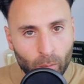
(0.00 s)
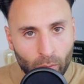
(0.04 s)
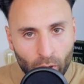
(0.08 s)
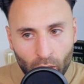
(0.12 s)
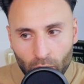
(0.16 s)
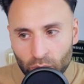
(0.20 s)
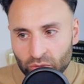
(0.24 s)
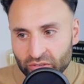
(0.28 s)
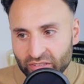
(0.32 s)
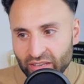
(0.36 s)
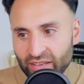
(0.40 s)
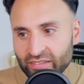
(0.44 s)

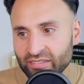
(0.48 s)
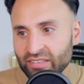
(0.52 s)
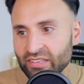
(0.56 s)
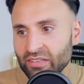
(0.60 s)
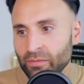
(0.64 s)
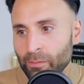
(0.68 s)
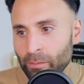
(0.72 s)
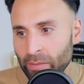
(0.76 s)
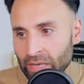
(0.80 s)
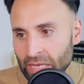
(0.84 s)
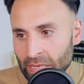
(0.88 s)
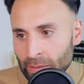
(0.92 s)

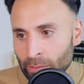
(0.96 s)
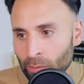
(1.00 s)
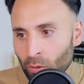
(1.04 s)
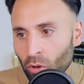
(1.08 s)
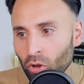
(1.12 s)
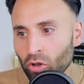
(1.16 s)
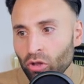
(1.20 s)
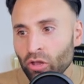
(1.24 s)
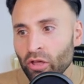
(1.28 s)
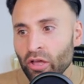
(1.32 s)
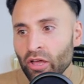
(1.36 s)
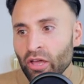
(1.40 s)
processes,
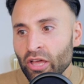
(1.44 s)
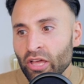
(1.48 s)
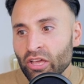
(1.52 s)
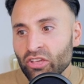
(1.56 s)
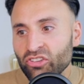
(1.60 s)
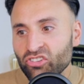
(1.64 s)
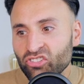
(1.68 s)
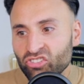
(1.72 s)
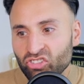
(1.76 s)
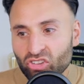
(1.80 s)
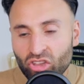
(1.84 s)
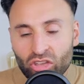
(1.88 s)
people,
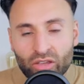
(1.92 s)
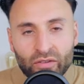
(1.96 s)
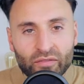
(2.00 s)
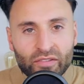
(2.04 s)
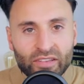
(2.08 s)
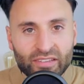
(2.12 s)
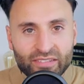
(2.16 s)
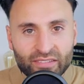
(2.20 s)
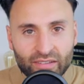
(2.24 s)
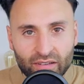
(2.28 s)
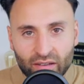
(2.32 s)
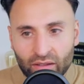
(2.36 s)

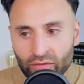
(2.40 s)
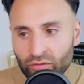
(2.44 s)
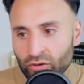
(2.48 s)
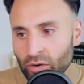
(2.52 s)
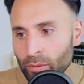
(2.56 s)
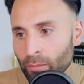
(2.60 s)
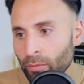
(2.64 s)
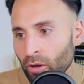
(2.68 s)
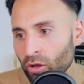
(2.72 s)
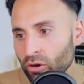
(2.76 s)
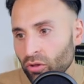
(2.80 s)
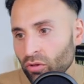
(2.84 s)
service
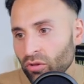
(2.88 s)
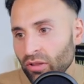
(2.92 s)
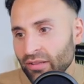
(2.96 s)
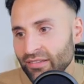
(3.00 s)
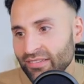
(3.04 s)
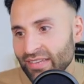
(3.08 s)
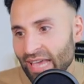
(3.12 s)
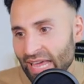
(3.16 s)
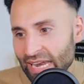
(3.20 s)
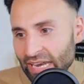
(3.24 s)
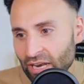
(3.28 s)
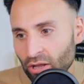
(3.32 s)
delivery model,
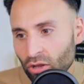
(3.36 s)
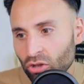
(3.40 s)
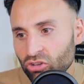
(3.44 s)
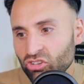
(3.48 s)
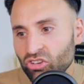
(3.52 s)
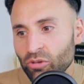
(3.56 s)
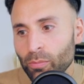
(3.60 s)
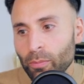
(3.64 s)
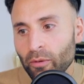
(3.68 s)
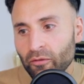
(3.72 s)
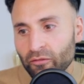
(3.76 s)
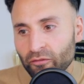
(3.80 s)

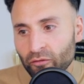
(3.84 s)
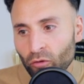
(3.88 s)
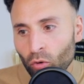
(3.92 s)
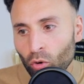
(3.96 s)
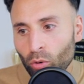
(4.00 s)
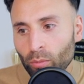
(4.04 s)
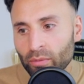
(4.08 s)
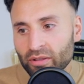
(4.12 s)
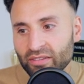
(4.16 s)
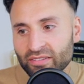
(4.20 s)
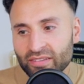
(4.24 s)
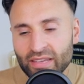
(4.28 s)
technology,
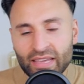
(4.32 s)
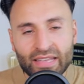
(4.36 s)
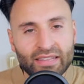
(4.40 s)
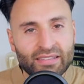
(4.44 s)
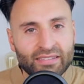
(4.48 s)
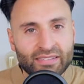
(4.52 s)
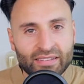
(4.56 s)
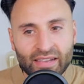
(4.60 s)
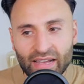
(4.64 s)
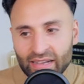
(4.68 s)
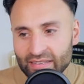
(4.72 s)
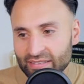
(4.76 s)
performance,
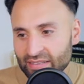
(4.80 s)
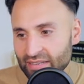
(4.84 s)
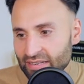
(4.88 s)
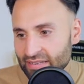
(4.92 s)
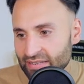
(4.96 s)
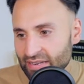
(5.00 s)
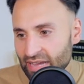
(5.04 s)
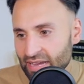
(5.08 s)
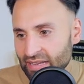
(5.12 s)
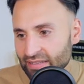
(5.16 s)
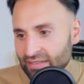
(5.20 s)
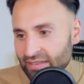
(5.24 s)
insights
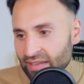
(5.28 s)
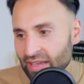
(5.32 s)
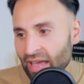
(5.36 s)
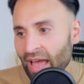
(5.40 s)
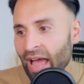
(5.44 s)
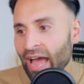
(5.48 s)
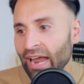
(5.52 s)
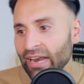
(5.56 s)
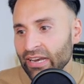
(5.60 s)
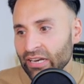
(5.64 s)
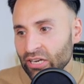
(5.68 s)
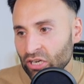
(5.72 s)
and
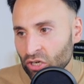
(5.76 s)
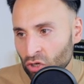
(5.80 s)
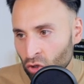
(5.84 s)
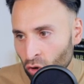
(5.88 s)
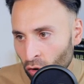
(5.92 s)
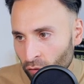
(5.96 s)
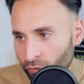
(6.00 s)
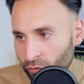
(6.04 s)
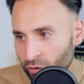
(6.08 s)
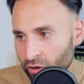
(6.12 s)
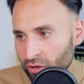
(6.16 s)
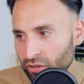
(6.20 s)
data, and
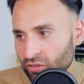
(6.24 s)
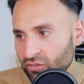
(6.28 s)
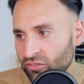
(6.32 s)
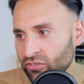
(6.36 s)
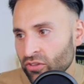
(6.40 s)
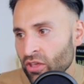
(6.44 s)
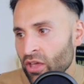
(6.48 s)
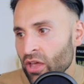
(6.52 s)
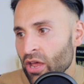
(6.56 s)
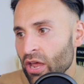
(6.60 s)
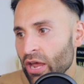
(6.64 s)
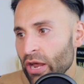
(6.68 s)

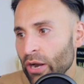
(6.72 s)
governance.